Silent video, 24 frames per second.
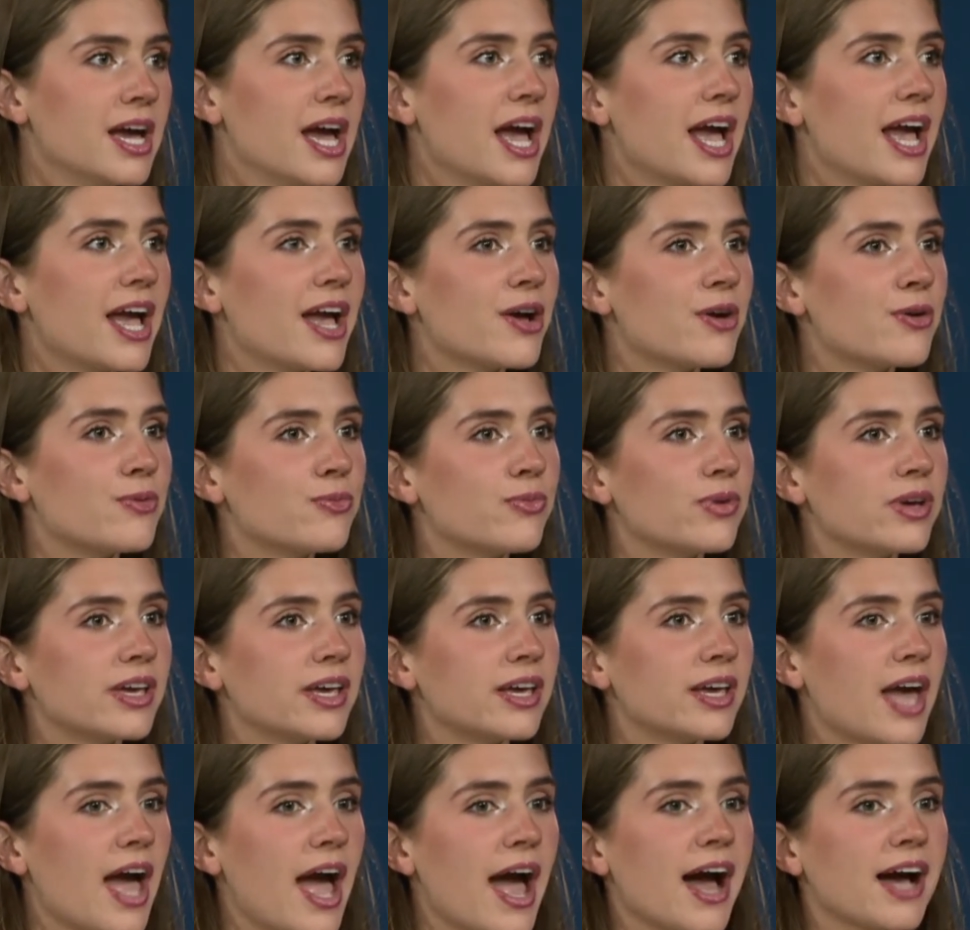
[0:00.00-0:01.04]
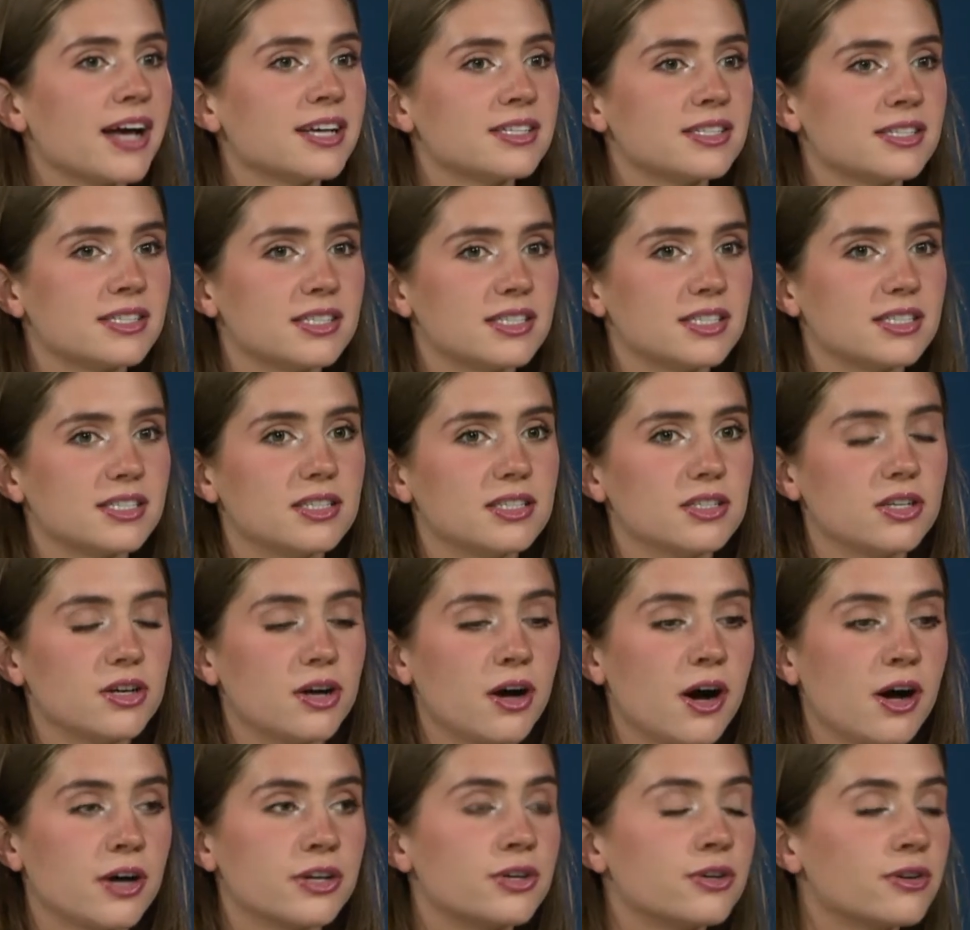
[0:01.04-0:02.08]
and we asked
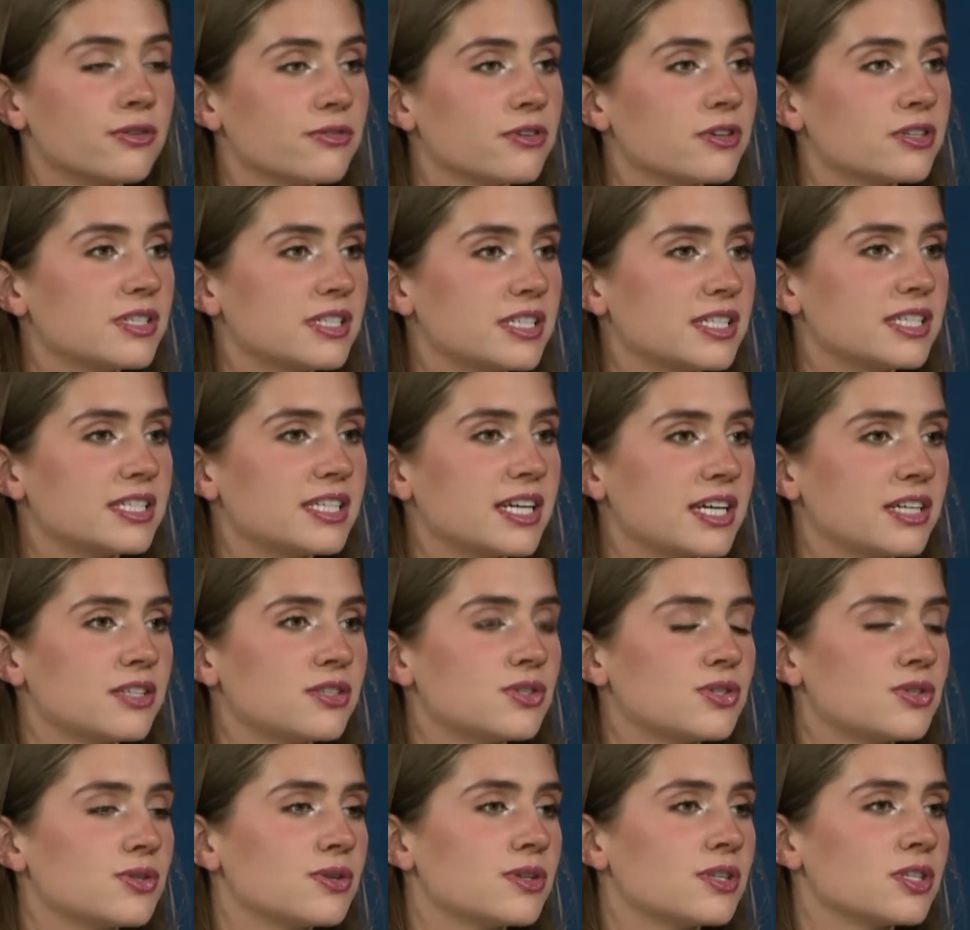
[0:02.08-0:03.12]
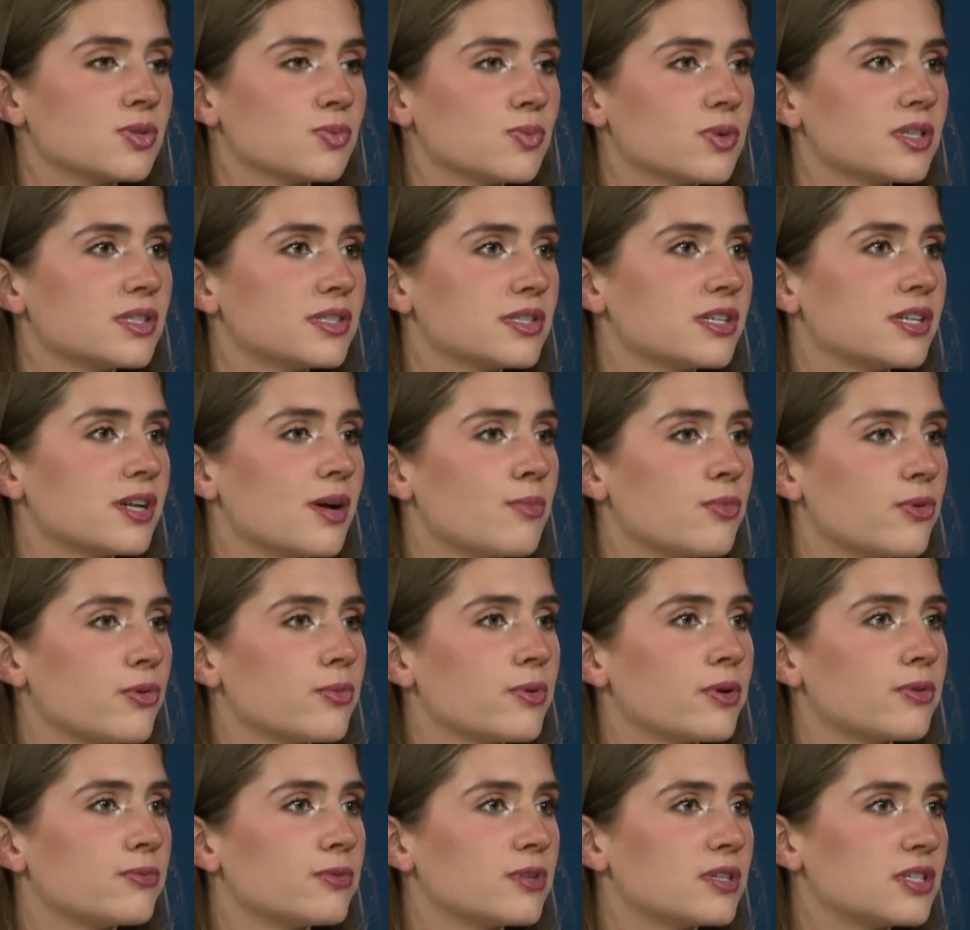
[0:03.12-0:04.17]
uh, University of Dayton students what's the number
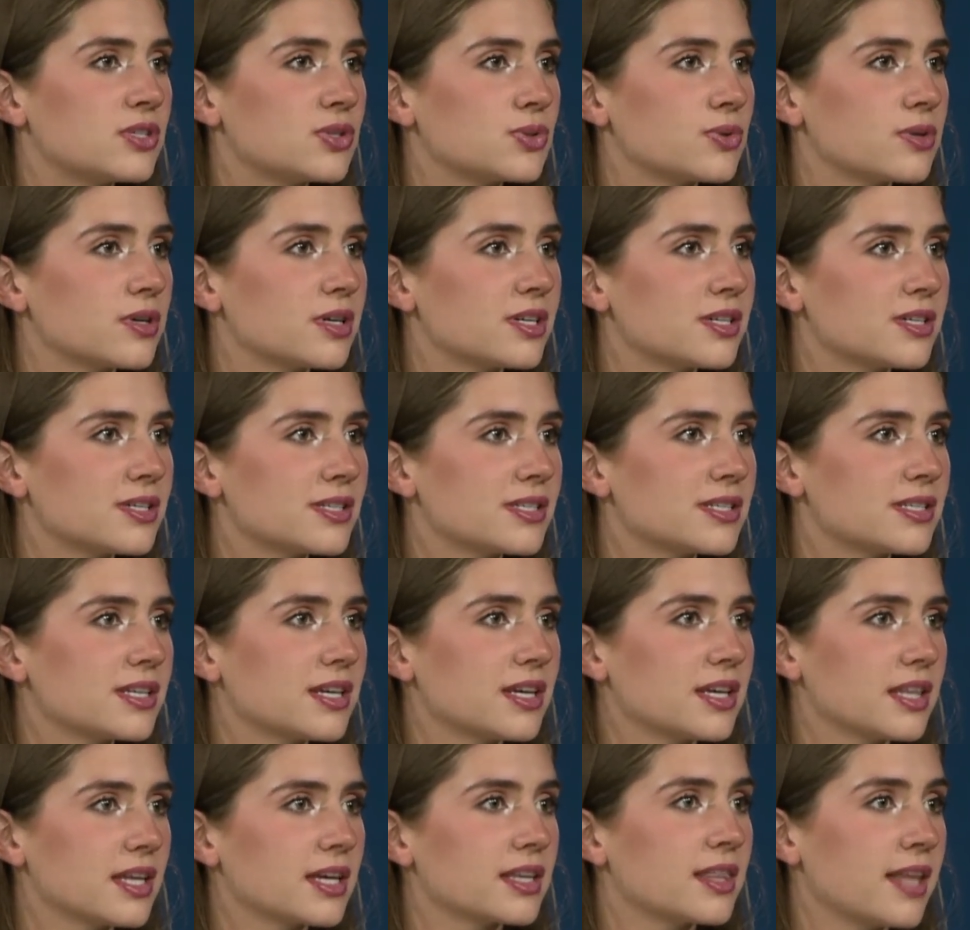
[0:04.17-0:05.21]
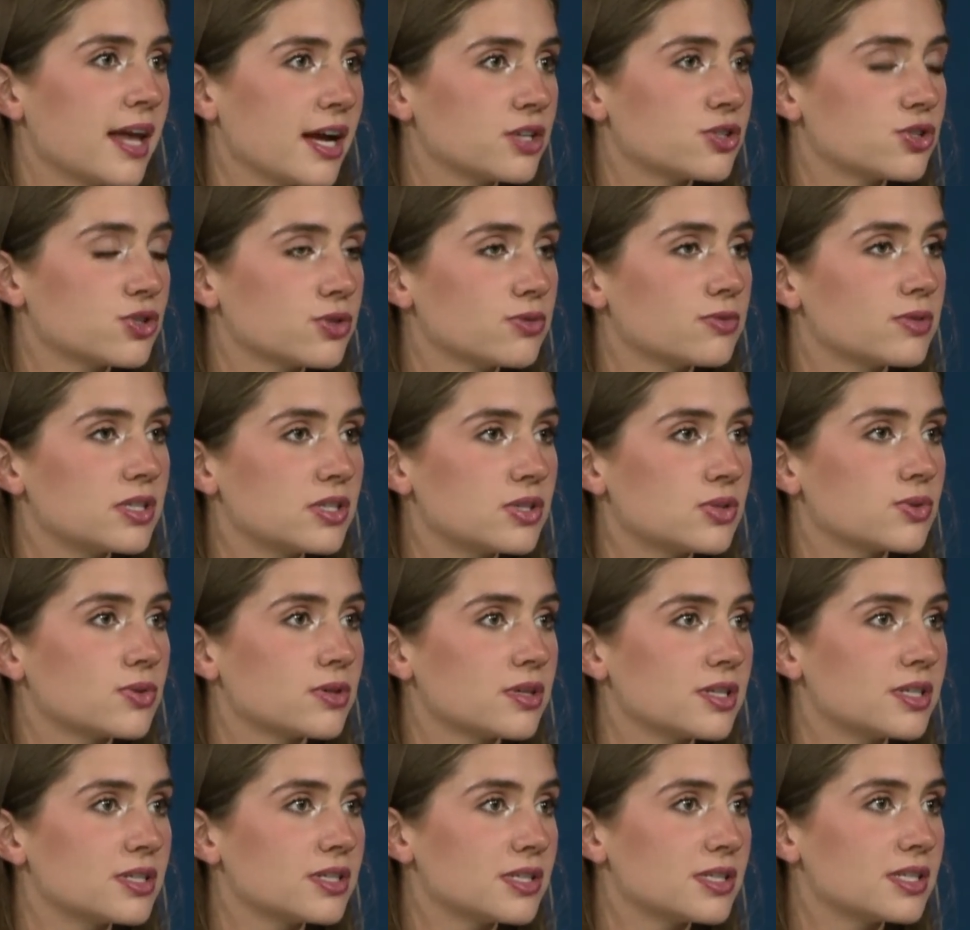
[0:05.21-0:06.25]
one resource like natural
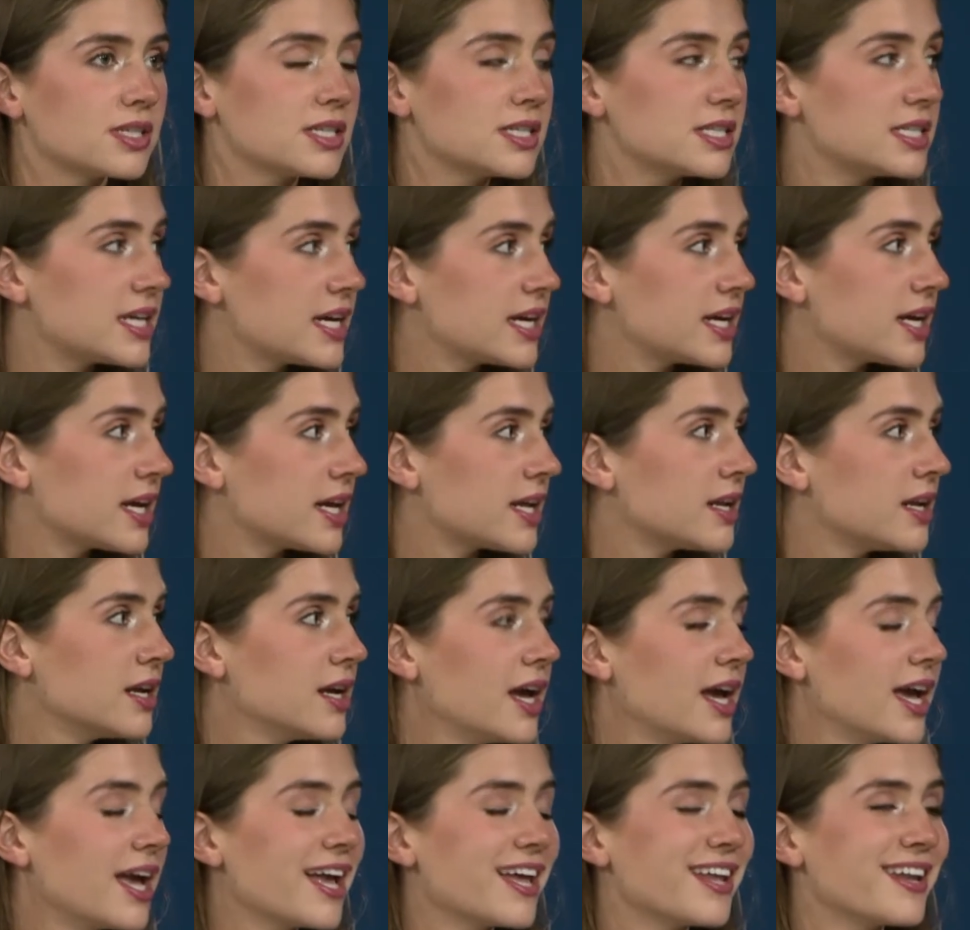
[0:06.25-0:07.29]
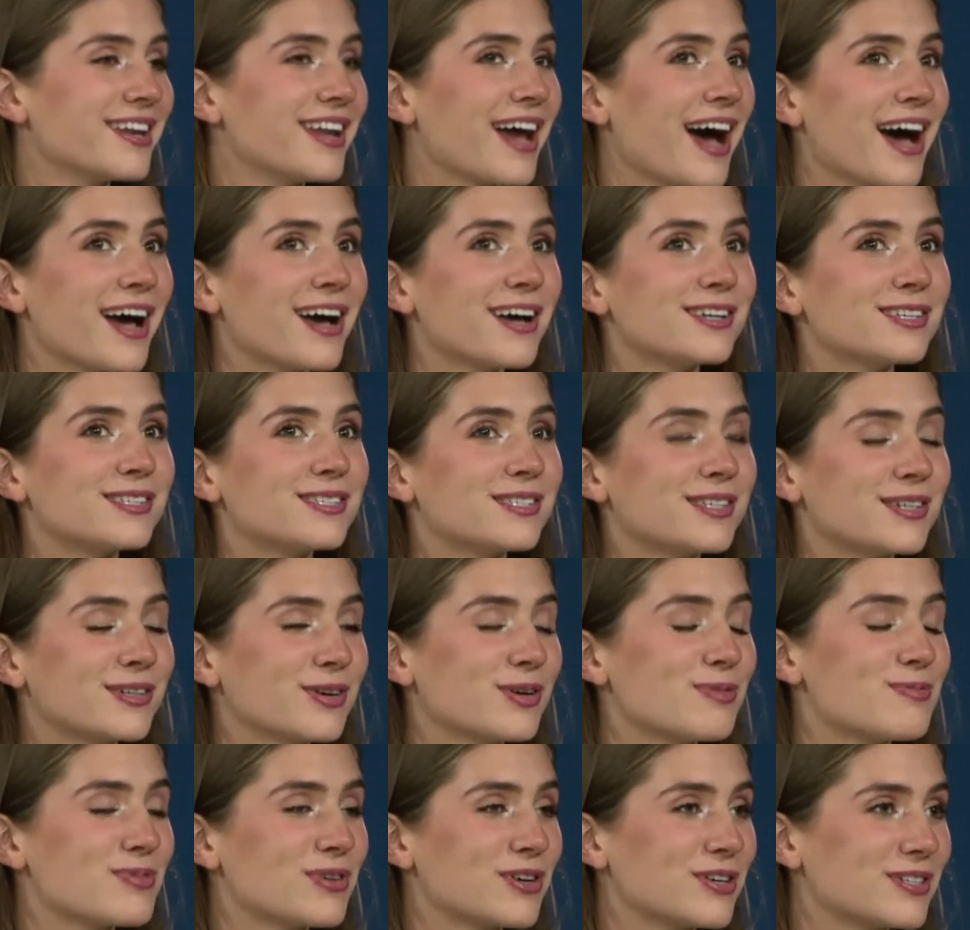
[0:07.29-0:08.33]
resource in Dayton, and not a single
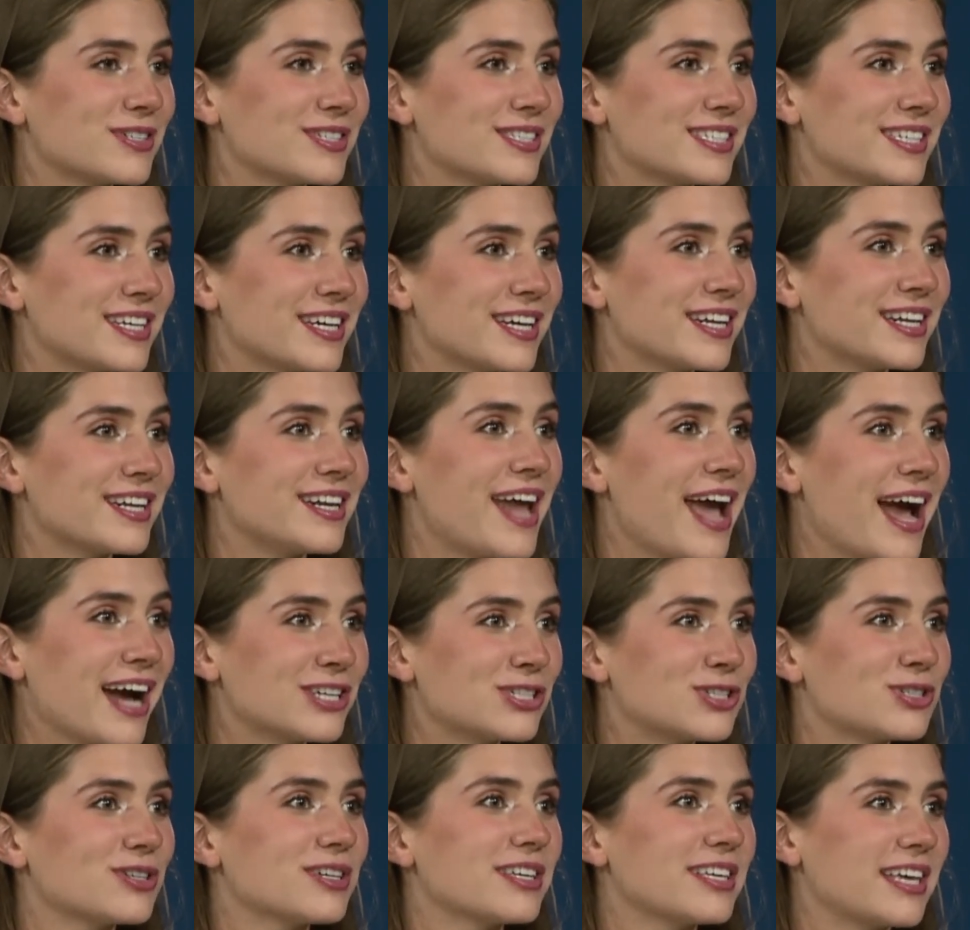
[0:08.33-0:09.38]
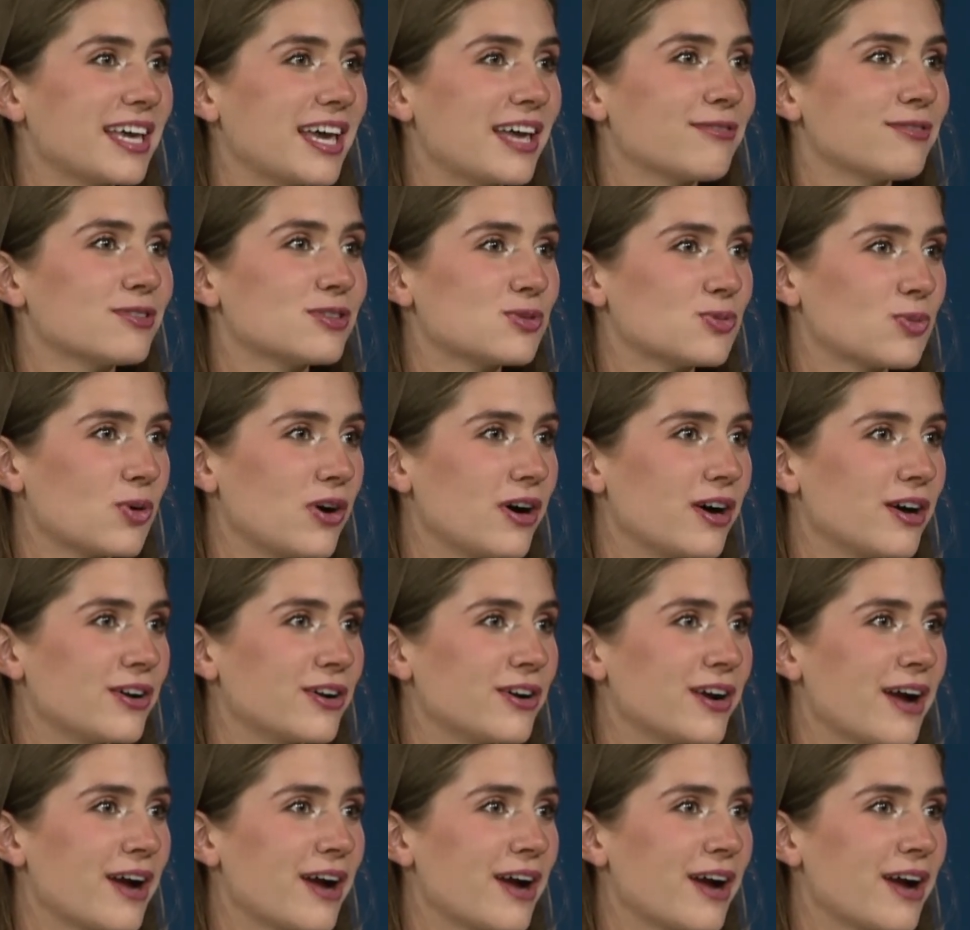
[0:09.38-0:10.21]
person naturally gave us water.